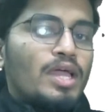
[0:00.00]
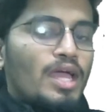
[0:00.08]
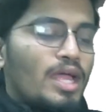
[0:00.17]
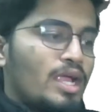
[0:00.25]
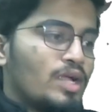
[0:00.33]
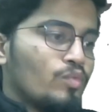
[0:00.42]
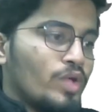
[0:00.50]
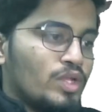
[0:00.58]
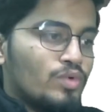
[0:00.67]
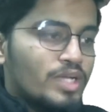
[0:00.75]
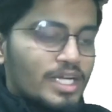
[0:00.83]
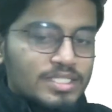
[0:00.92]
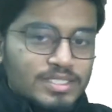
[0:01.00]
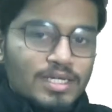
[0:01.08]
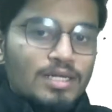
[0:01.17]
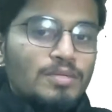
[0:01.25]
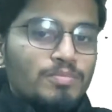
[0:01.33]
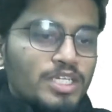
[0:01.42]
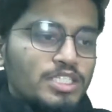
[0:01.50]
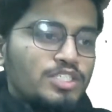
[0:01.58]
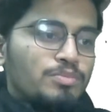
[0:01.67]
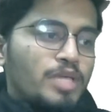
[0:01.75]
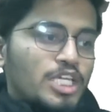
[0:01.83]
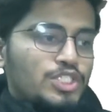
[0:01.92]
and when you get stuck,
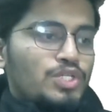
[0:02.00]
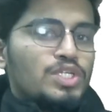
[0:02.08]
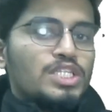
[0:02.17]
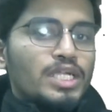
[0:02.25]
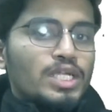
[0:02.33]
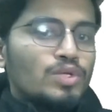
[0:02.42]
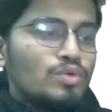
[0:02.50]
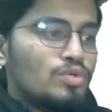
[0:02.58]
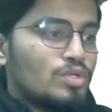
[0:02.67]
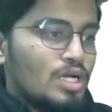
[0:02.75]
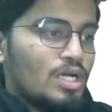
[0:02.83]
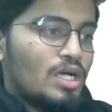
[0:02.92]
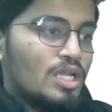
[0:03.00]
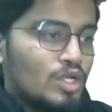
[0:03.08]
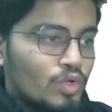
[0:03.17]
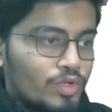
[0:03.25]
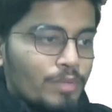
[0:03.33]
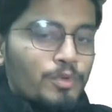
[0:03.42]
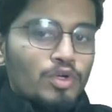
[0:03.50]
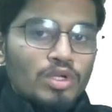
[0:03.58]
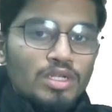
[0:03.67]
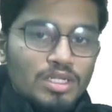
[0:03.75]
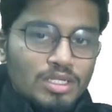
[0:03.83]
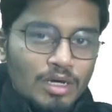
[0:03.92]
make sure that you look
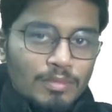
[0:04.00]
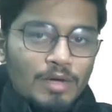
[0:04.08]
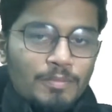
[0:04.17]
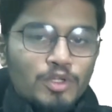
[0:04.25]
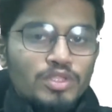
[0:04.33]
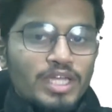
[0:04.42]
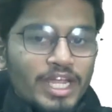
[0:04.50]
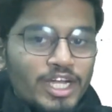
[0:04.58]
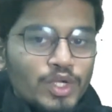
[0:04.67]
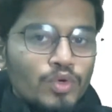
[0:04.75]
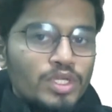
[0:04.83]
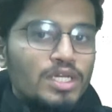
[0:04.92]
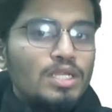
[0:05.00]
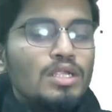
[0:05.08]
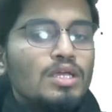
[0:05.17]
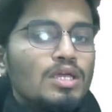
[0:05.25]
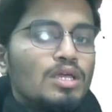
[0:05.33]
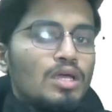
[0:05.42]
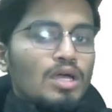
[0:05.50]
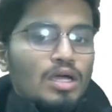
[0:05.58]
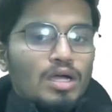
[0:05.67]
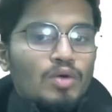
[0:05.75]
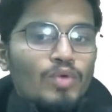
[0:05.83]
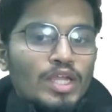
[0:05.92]
upon the editorial.
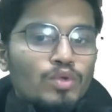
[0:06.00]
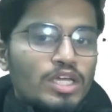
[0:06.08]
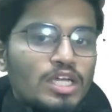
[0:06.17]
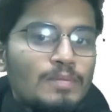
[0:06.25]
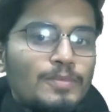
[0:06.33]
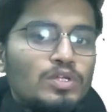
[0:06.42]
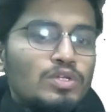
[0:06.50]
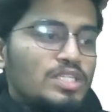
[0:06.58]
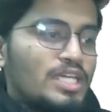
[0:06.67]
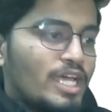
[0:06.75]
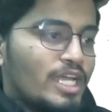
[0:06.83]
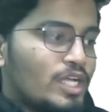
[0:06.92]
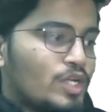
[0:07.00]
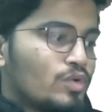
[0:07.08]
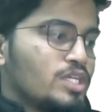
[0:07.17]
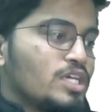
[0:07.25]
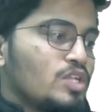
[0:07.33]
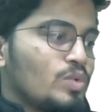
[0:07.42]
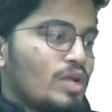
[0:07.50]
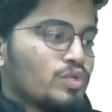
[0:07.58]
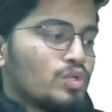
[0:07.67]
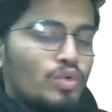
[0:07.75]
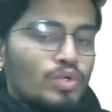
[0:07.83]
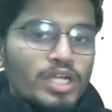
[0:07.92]
While looking upon on the editorial, you have
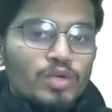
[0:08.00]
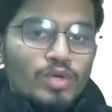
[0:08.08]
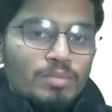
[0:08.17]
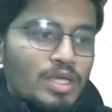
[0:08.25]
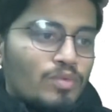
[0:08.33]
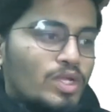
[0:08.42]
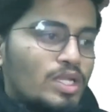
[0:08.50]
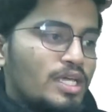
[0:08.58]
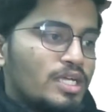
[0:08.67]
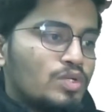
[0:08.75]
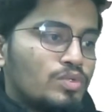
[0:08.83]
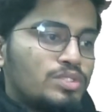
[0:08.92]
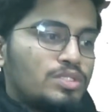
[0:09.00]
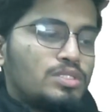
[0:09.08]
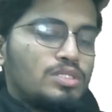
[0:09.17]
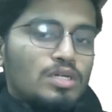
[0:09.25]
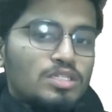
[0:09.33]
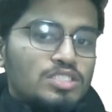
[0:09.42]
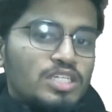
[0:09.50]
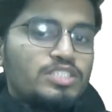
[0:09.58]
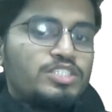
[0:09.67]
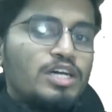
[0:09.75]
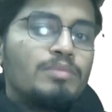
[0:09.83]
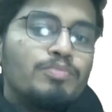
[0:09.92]
to look it one by one. Like don't
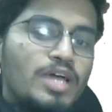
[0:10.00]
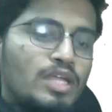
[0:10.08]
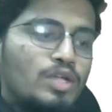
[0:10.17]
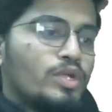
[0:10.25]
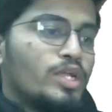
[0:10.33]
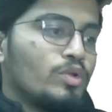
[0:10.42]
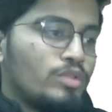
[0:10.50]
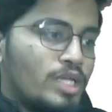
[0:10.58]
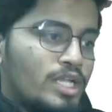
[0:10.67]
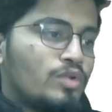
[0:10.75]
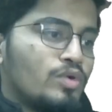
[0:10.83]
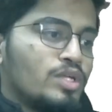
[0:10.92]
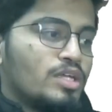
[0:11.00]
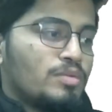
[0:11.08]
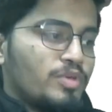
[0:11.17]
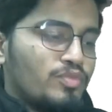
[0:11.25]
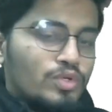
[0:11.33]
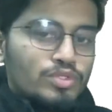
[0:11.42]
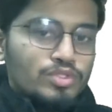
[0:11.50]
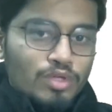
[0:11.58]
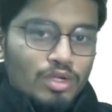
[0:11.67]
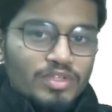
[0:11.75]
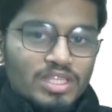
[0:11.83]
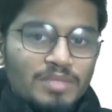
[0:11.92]
just jump and look into the editorial before
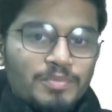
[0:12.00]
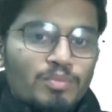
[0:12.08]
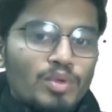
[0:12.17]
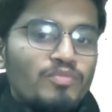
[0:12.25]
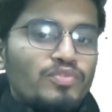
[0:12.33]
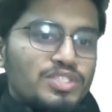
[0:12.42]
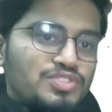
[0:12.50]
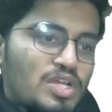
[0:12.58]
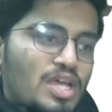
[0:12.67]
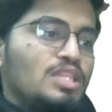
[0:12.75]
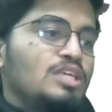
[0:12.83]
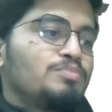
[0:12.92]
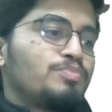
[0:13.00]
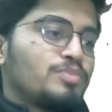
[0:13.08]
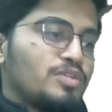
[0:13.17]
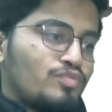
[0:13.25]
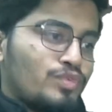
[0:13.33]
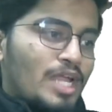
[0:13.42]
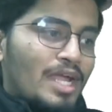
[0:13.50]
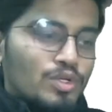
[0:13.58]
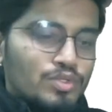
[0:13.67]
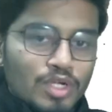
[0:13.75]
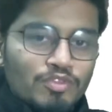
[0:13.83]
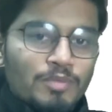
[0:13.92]
solving the problem. First try
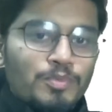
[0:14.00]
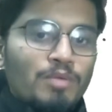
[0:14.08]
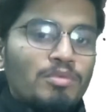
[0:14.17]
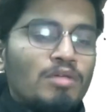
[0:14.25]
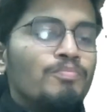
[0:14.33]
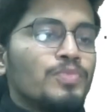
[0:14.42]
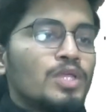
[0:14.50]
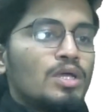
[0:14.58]
to solve the problem.